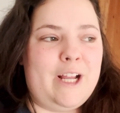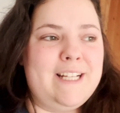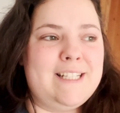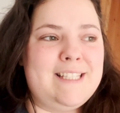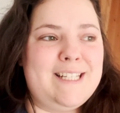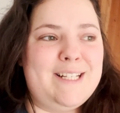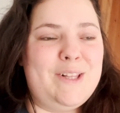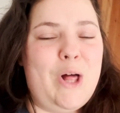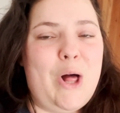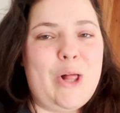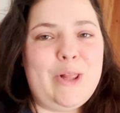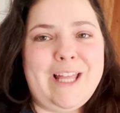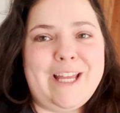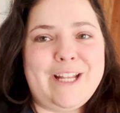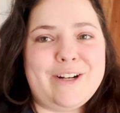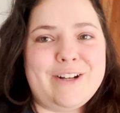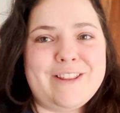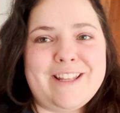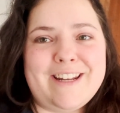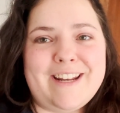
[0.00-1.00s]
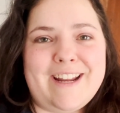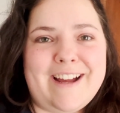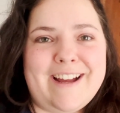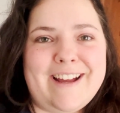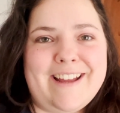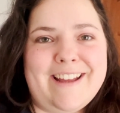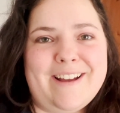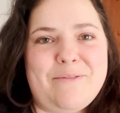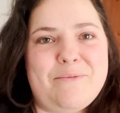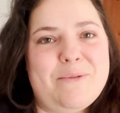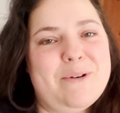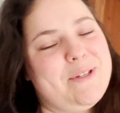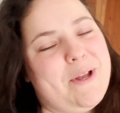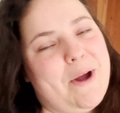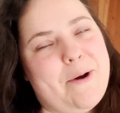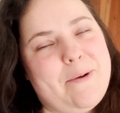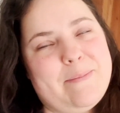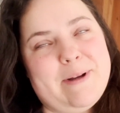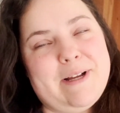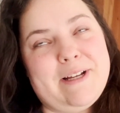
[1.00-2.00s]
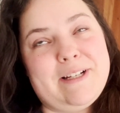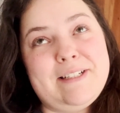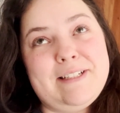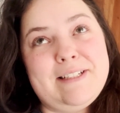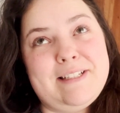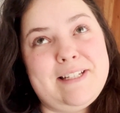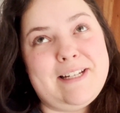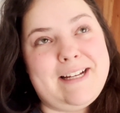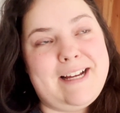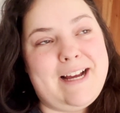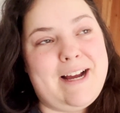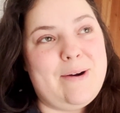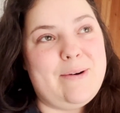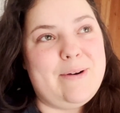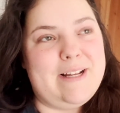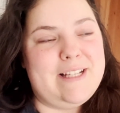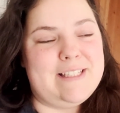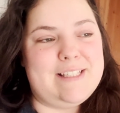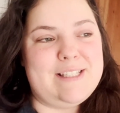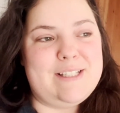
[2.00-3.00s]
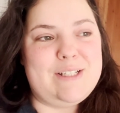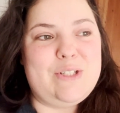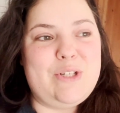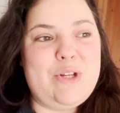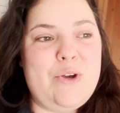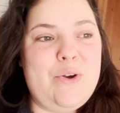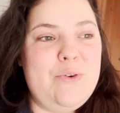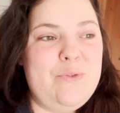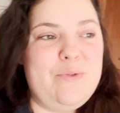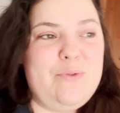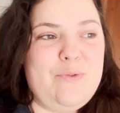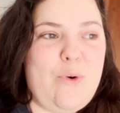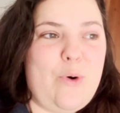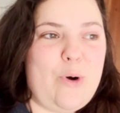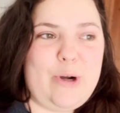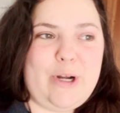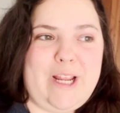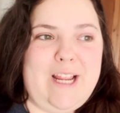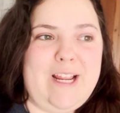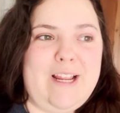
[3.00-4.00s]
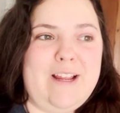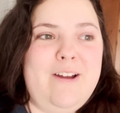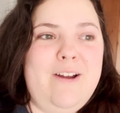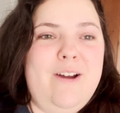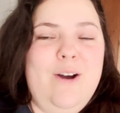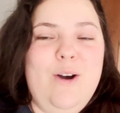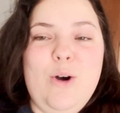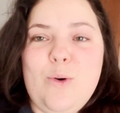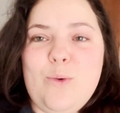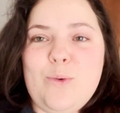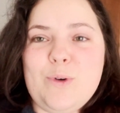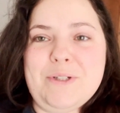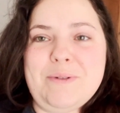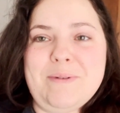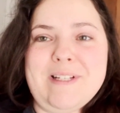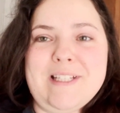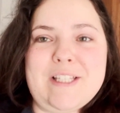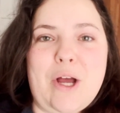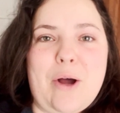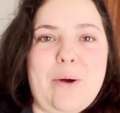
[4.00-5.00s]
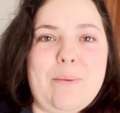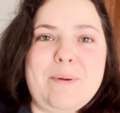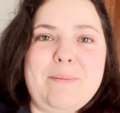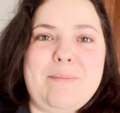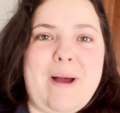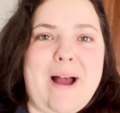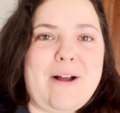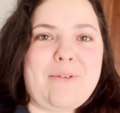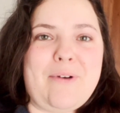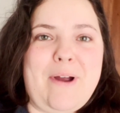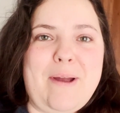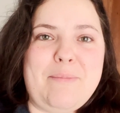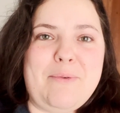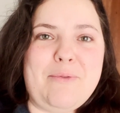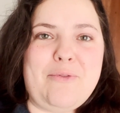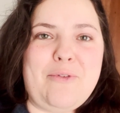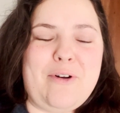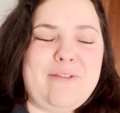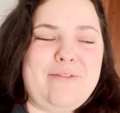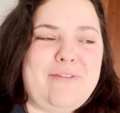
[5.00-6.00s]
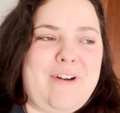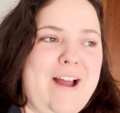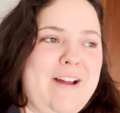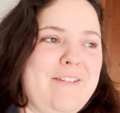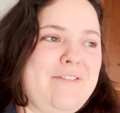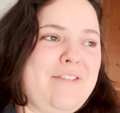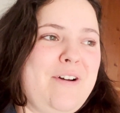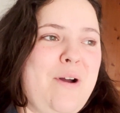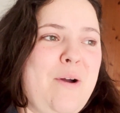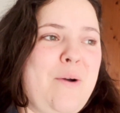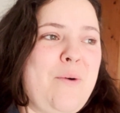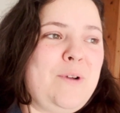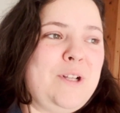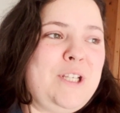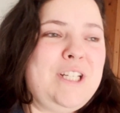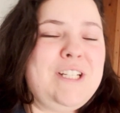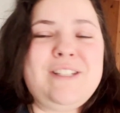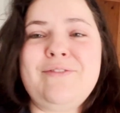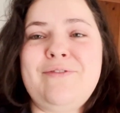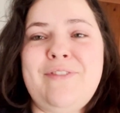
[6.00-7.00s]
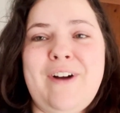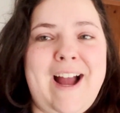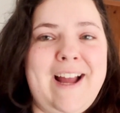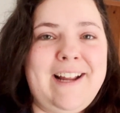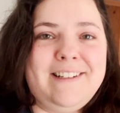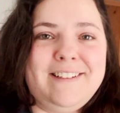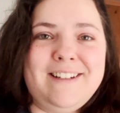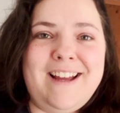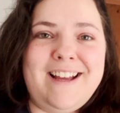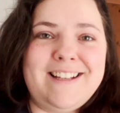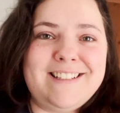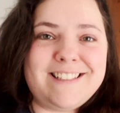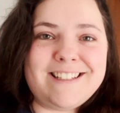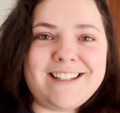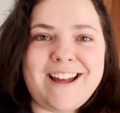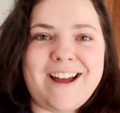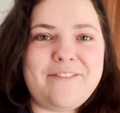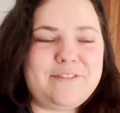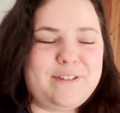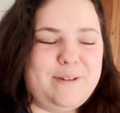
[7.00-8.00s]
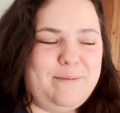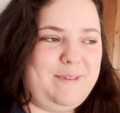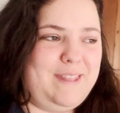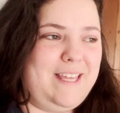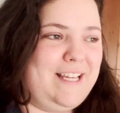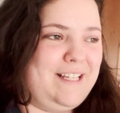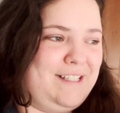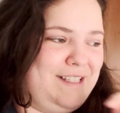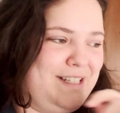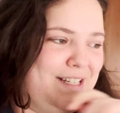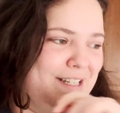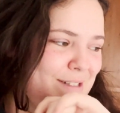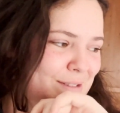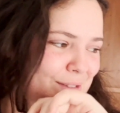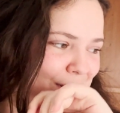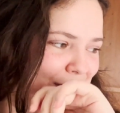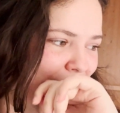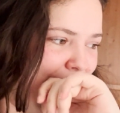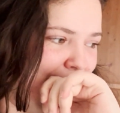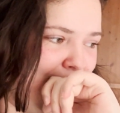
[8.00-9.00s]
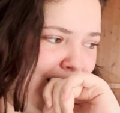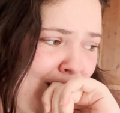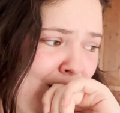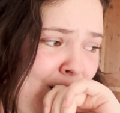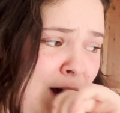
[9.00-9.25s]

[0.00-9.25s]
It's a lot later than I was hoping to go. It's 2:40, which means I'll be back right before 5, which is fine. I still have some things to do today though.